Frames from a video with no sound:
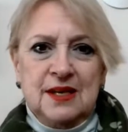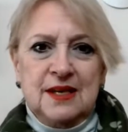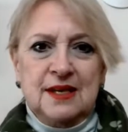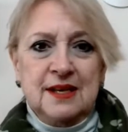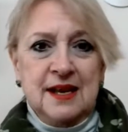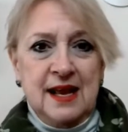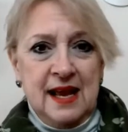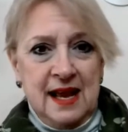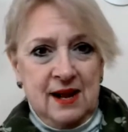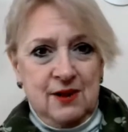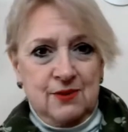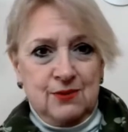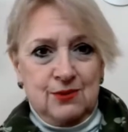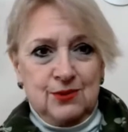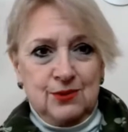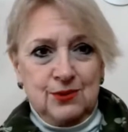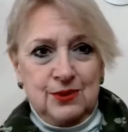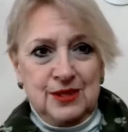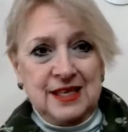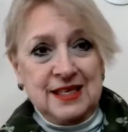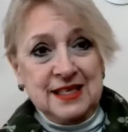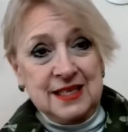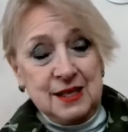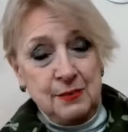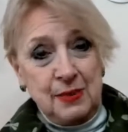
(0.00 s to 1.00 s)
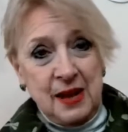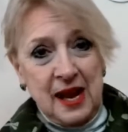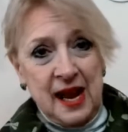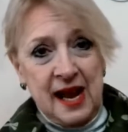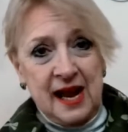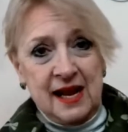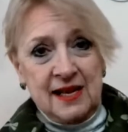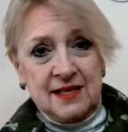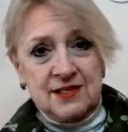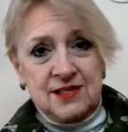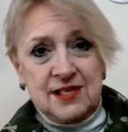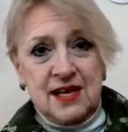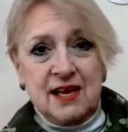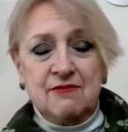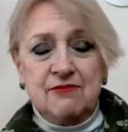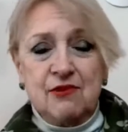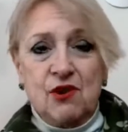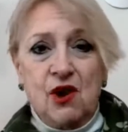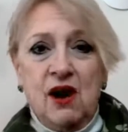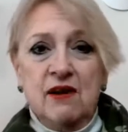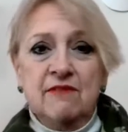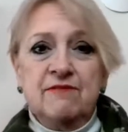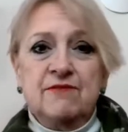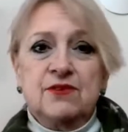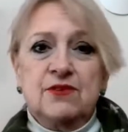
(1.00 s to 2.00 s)
Now, in the past, I've
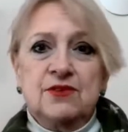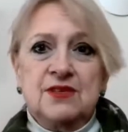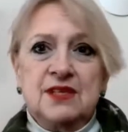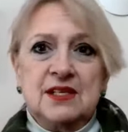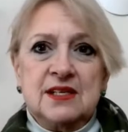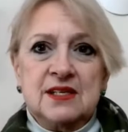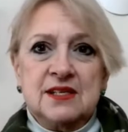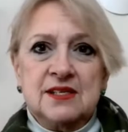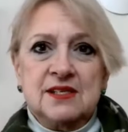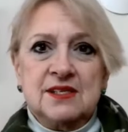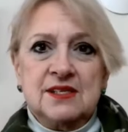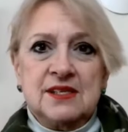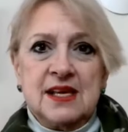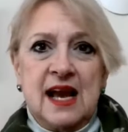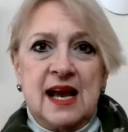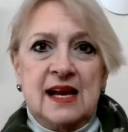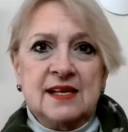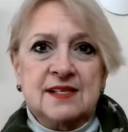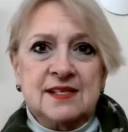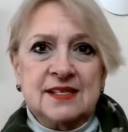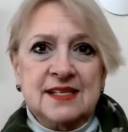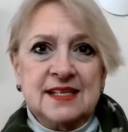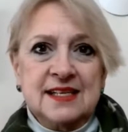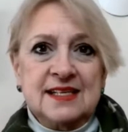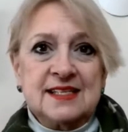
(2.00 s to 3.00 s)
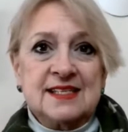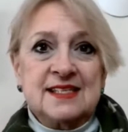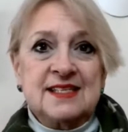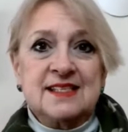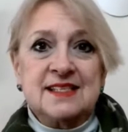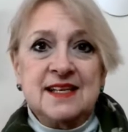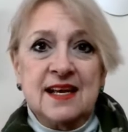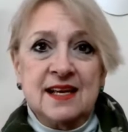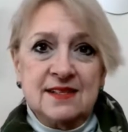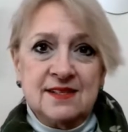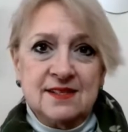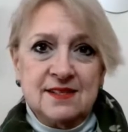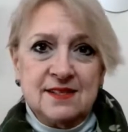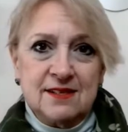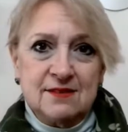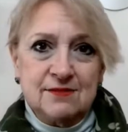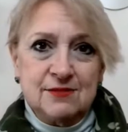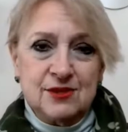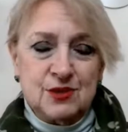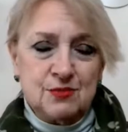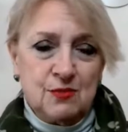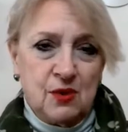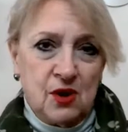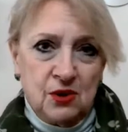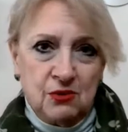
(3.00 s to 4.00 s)
offered this as an extensive
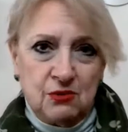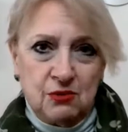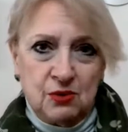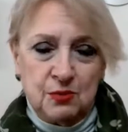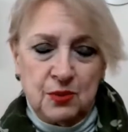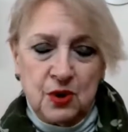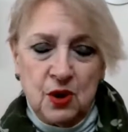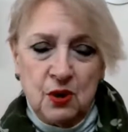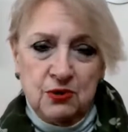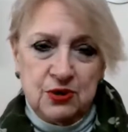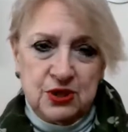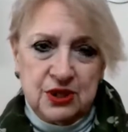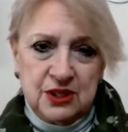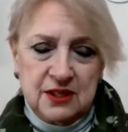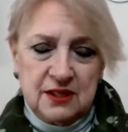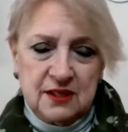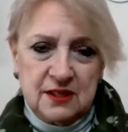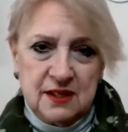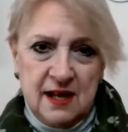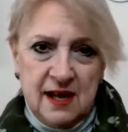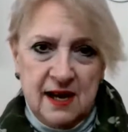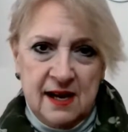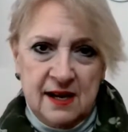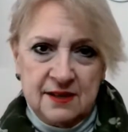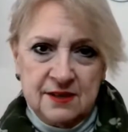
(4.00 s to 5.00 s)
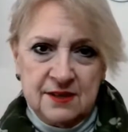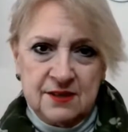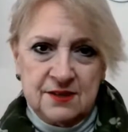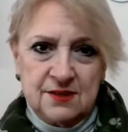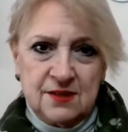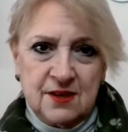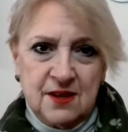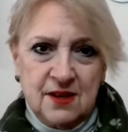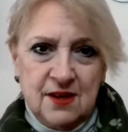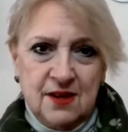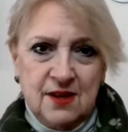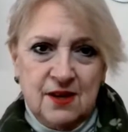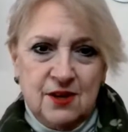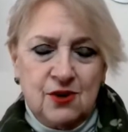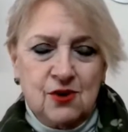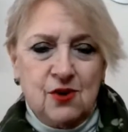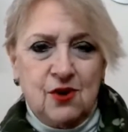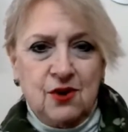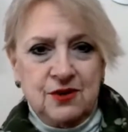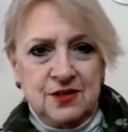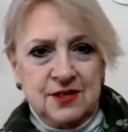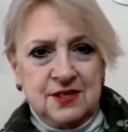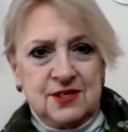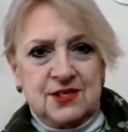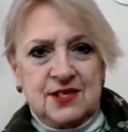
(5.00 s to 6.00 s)
small group coaching class
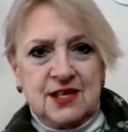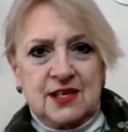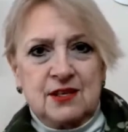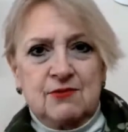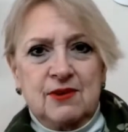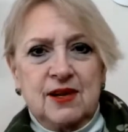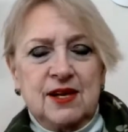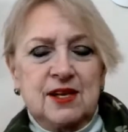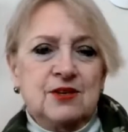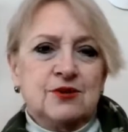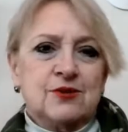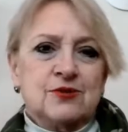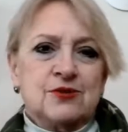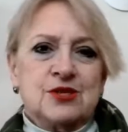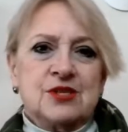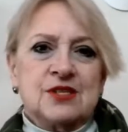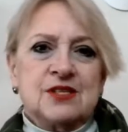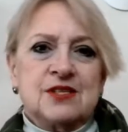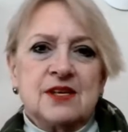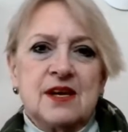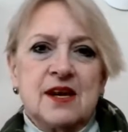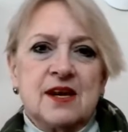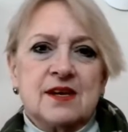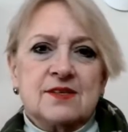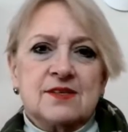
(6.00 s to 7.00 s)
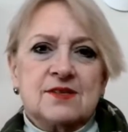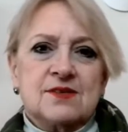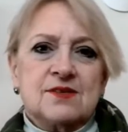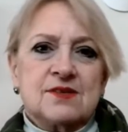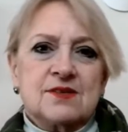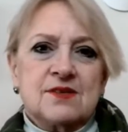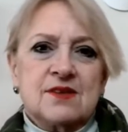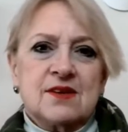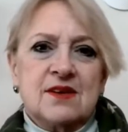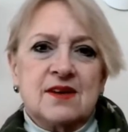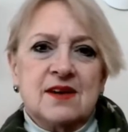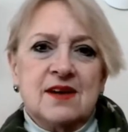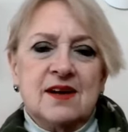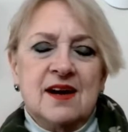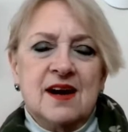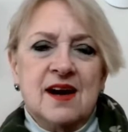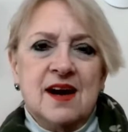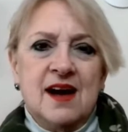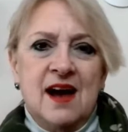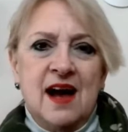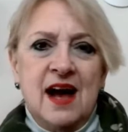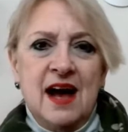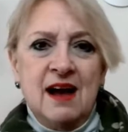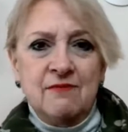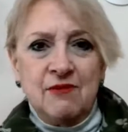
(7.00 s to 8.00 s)
called Accelerate Your Success.
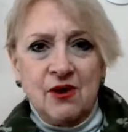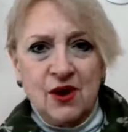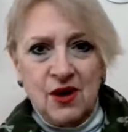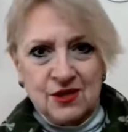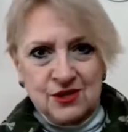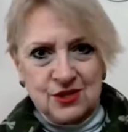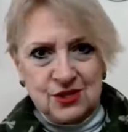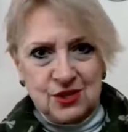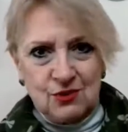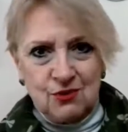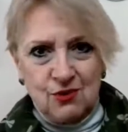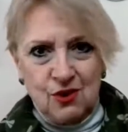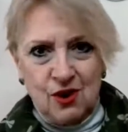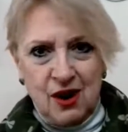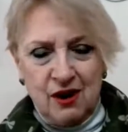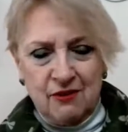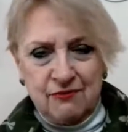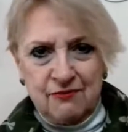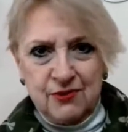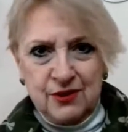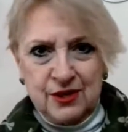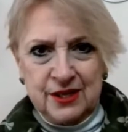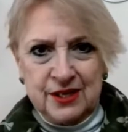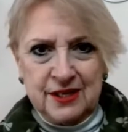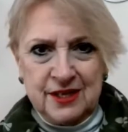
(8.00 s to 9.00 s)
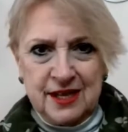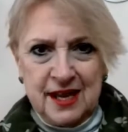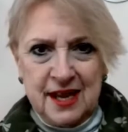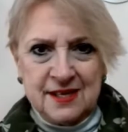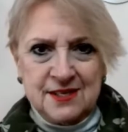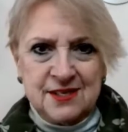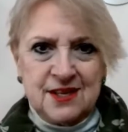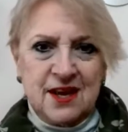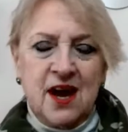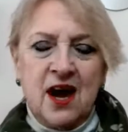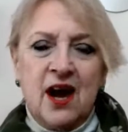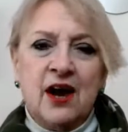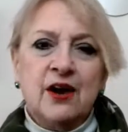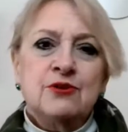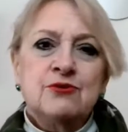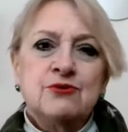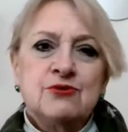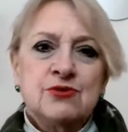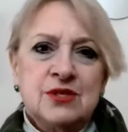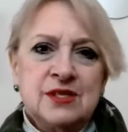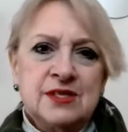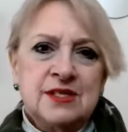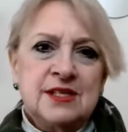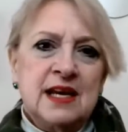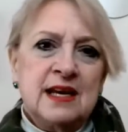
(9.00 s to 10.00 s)
I've also offered it as a
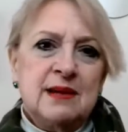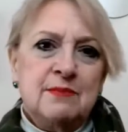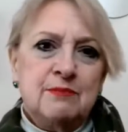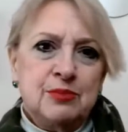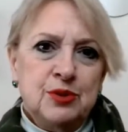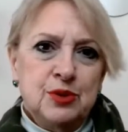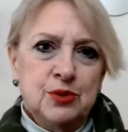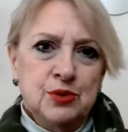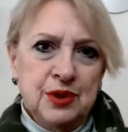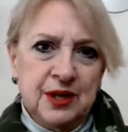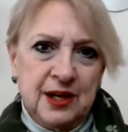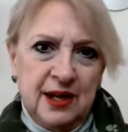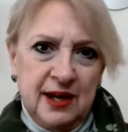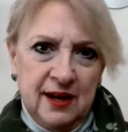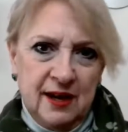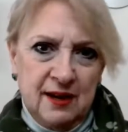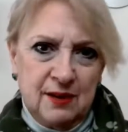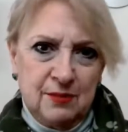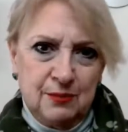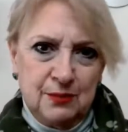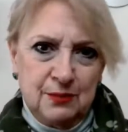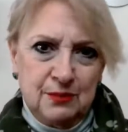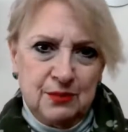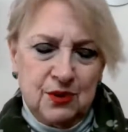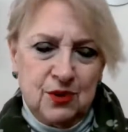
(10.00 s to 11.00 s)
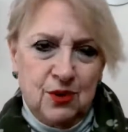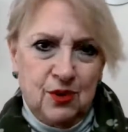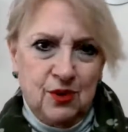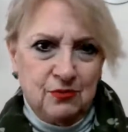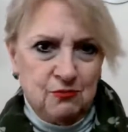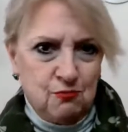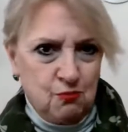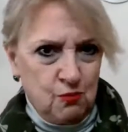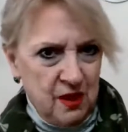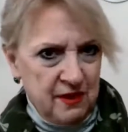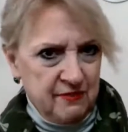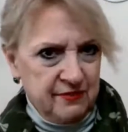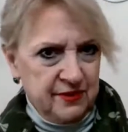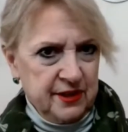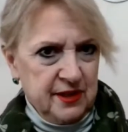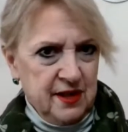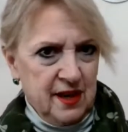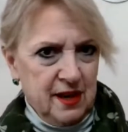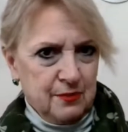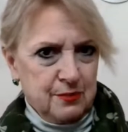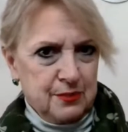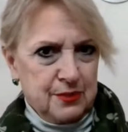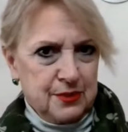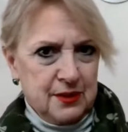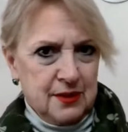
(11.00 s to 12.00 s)
100-day boot camp called Rev It
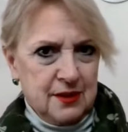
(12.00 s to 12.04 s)
Up.